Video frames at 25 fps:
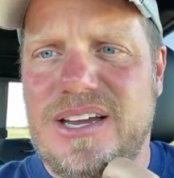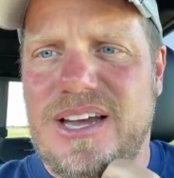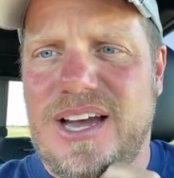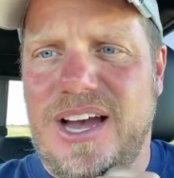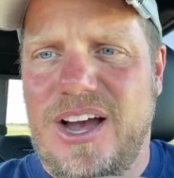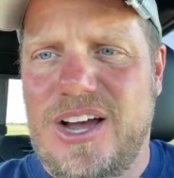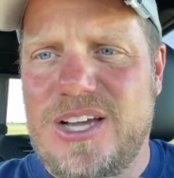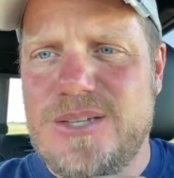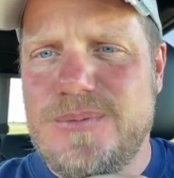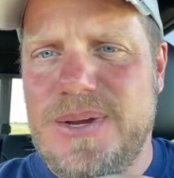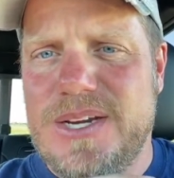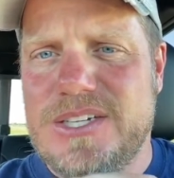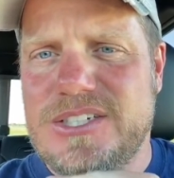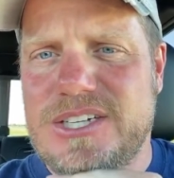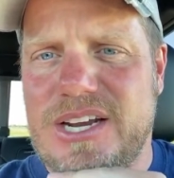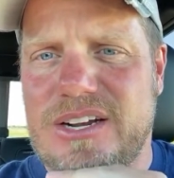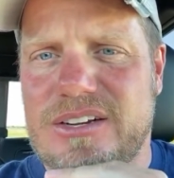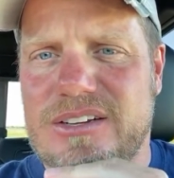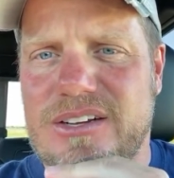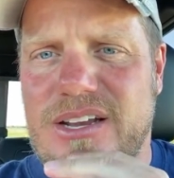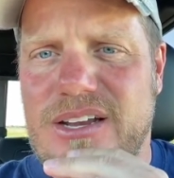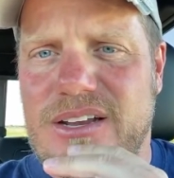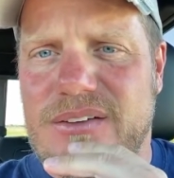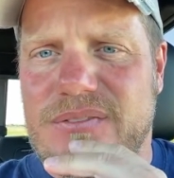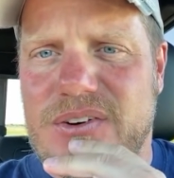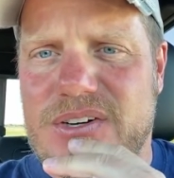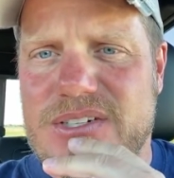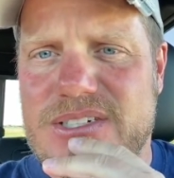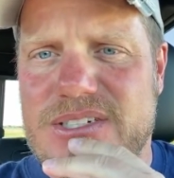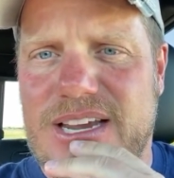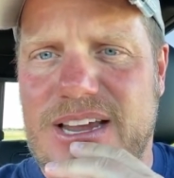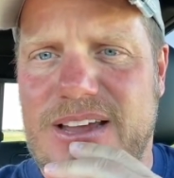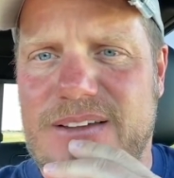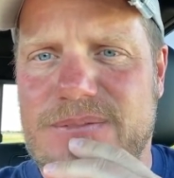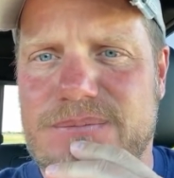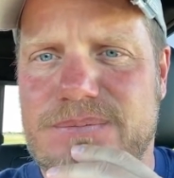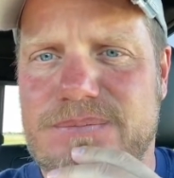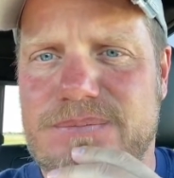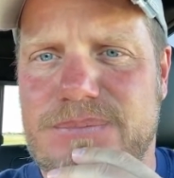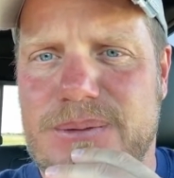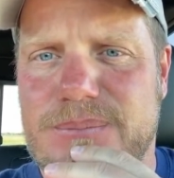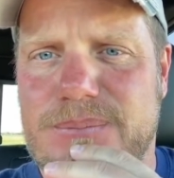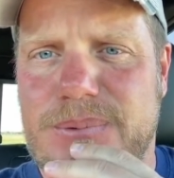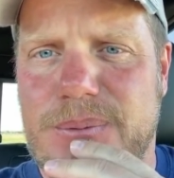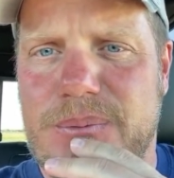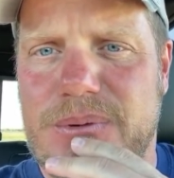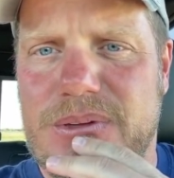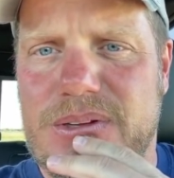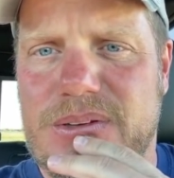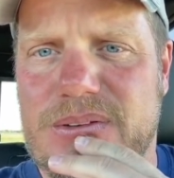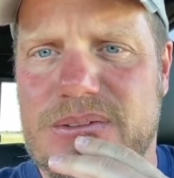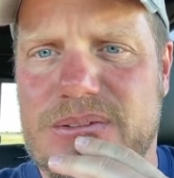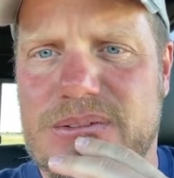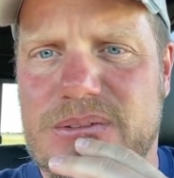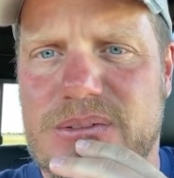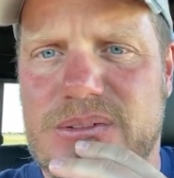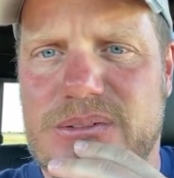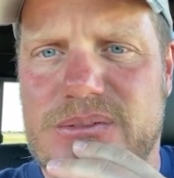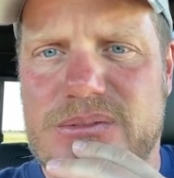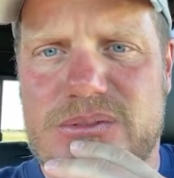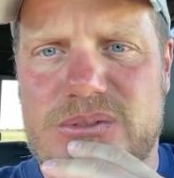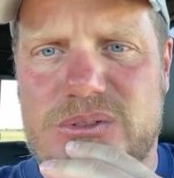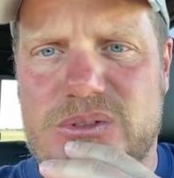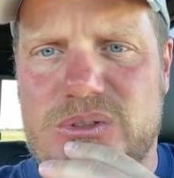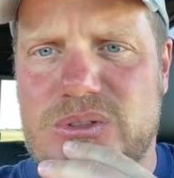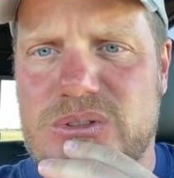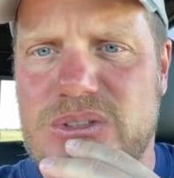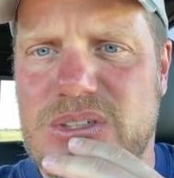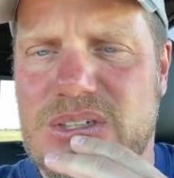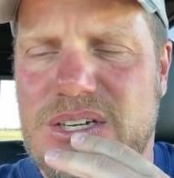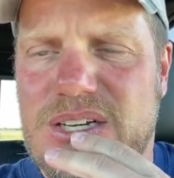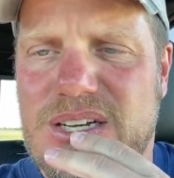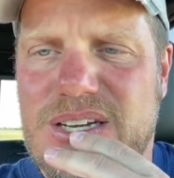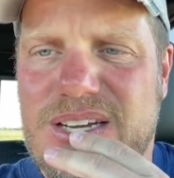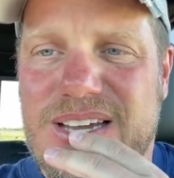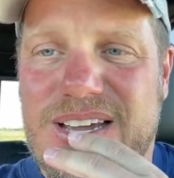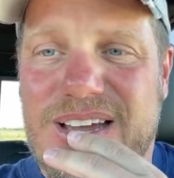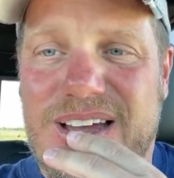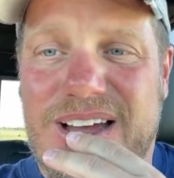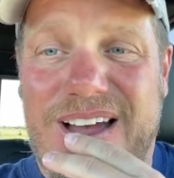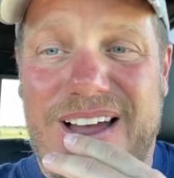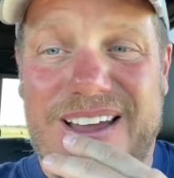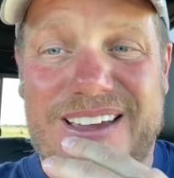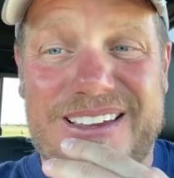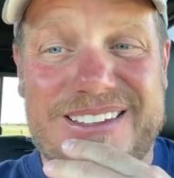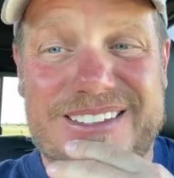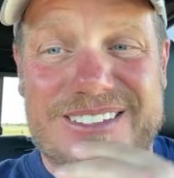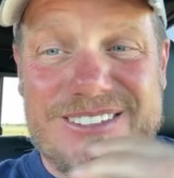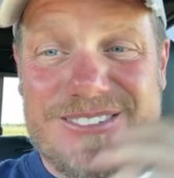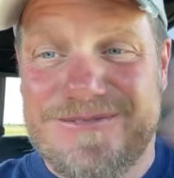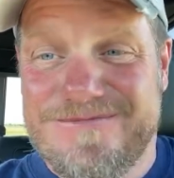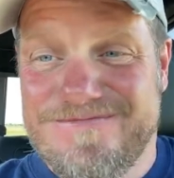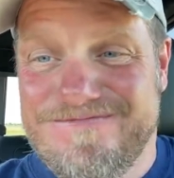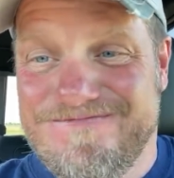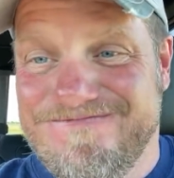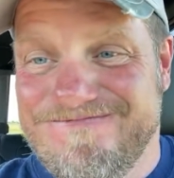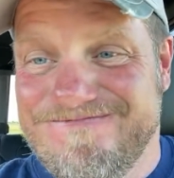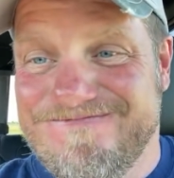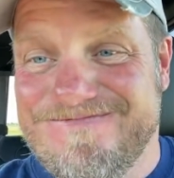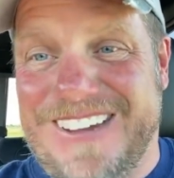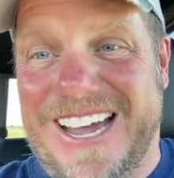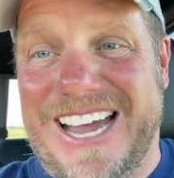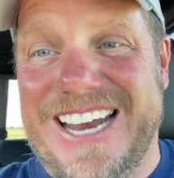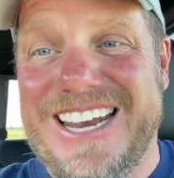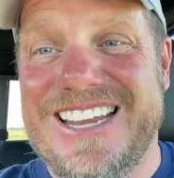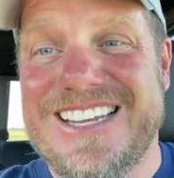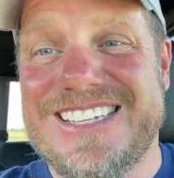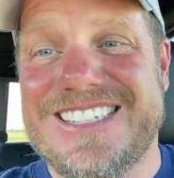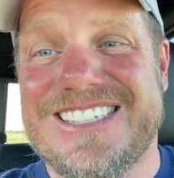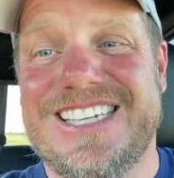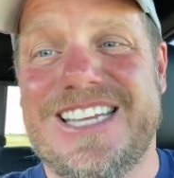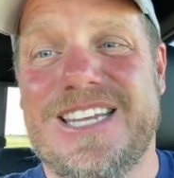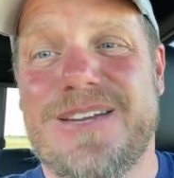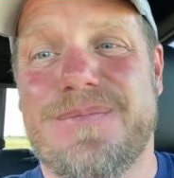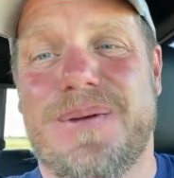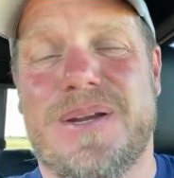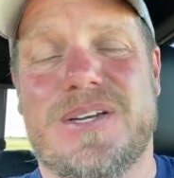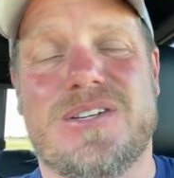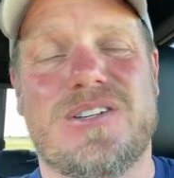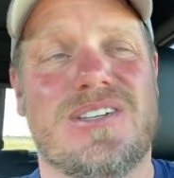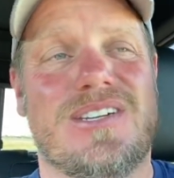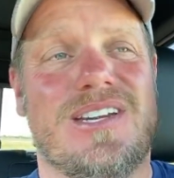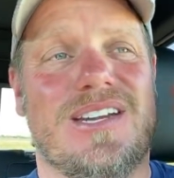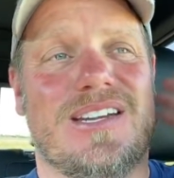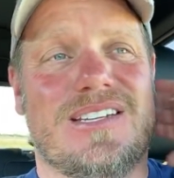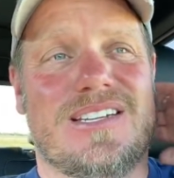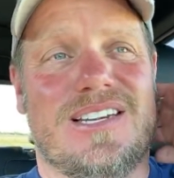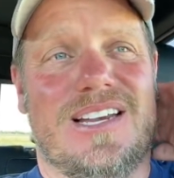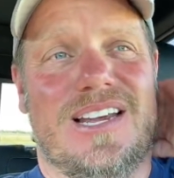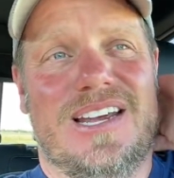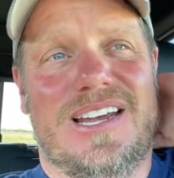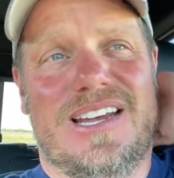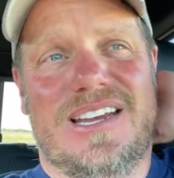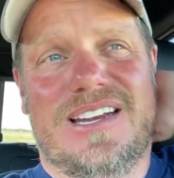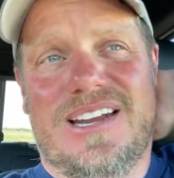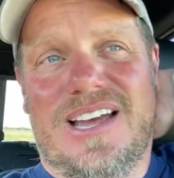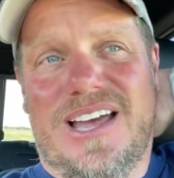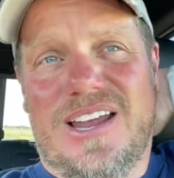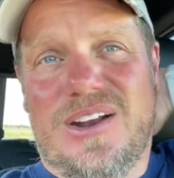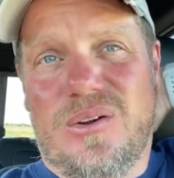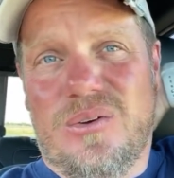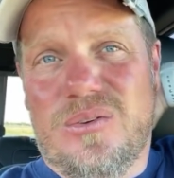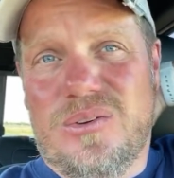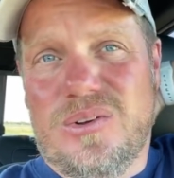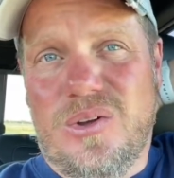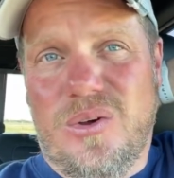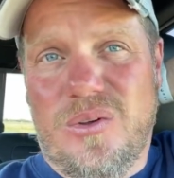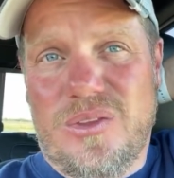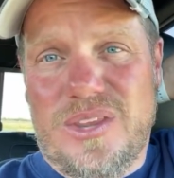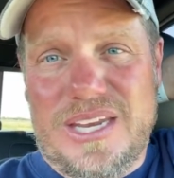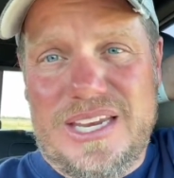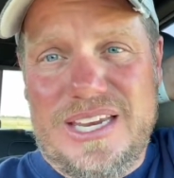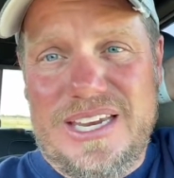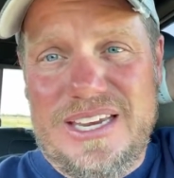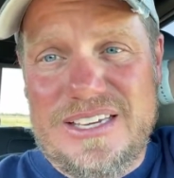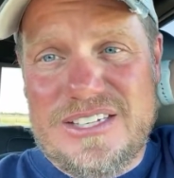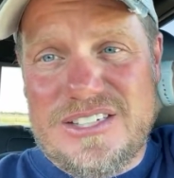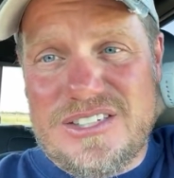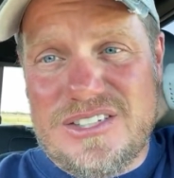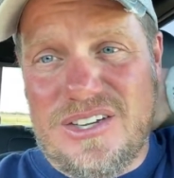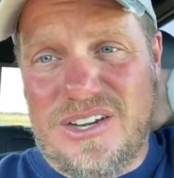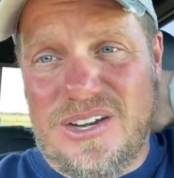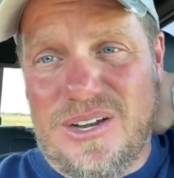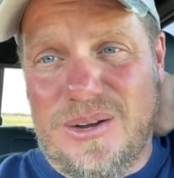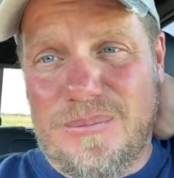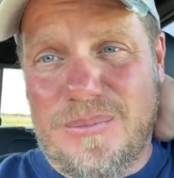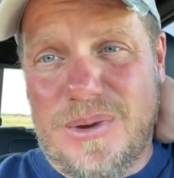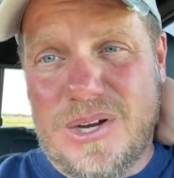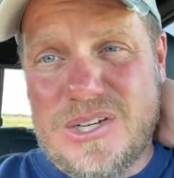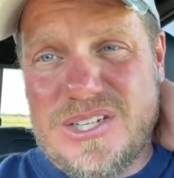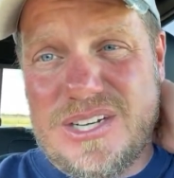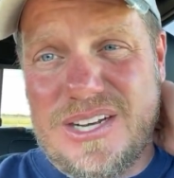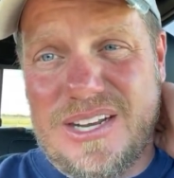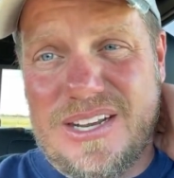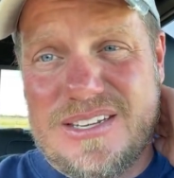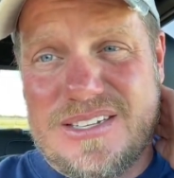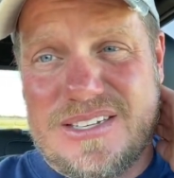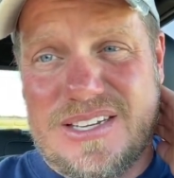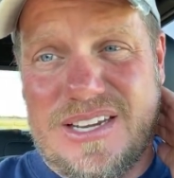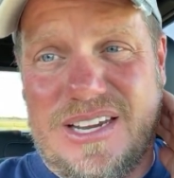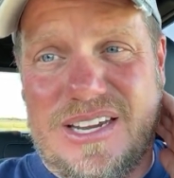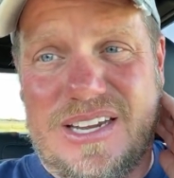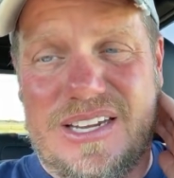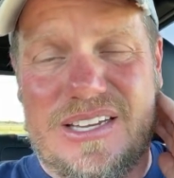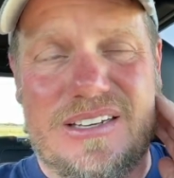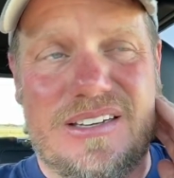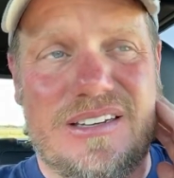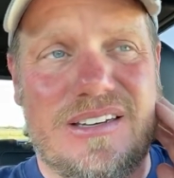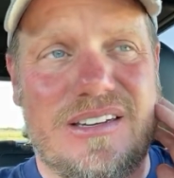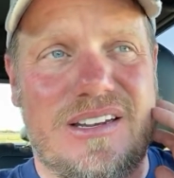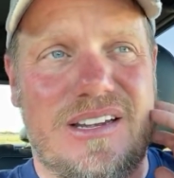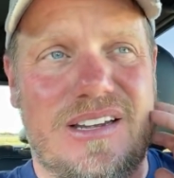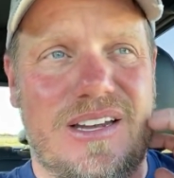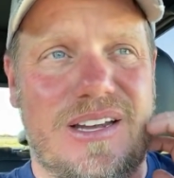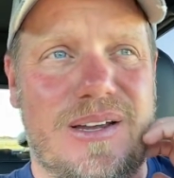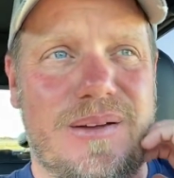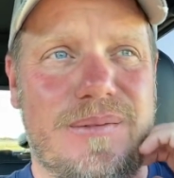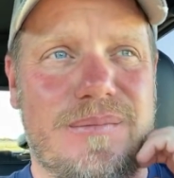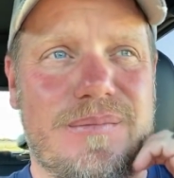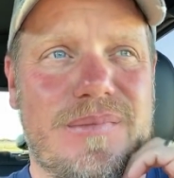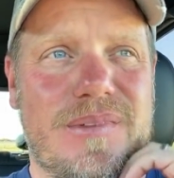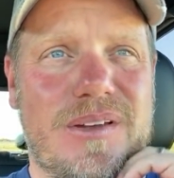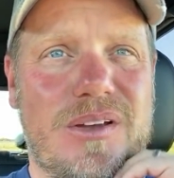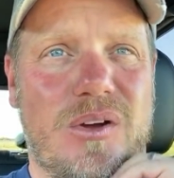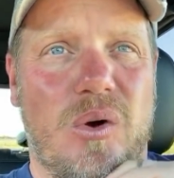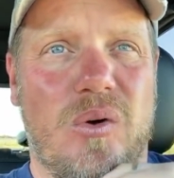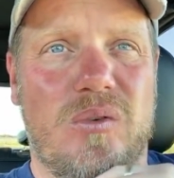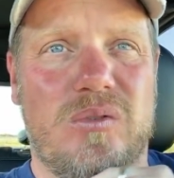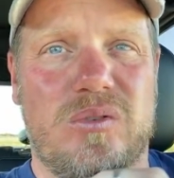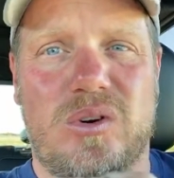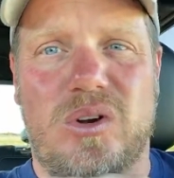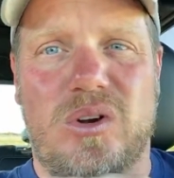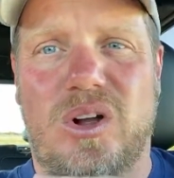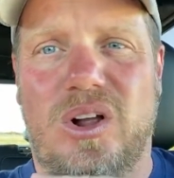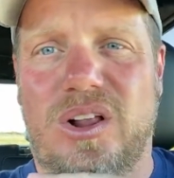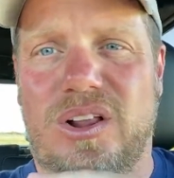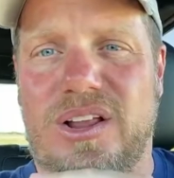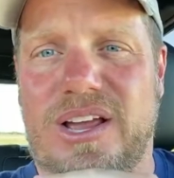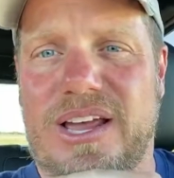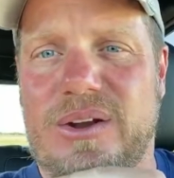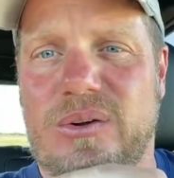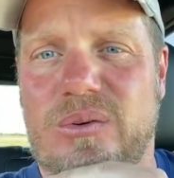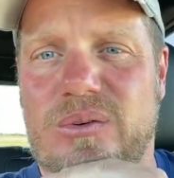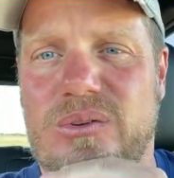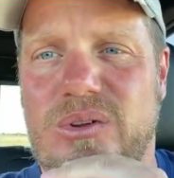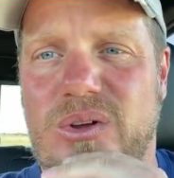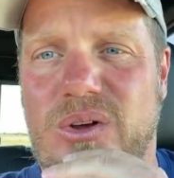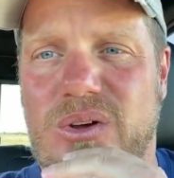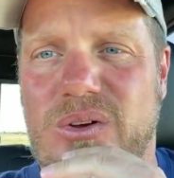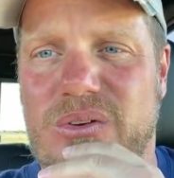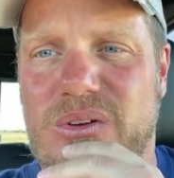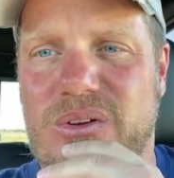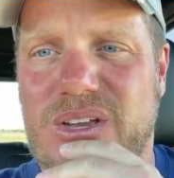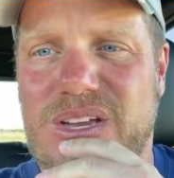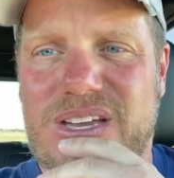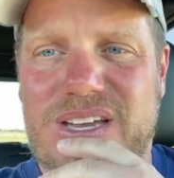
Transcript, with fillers: How has my channel done in the first half? But people thought, well, I, I didn't see the pictures and design. I don't know that he saw much of the design um, overall. I don't know.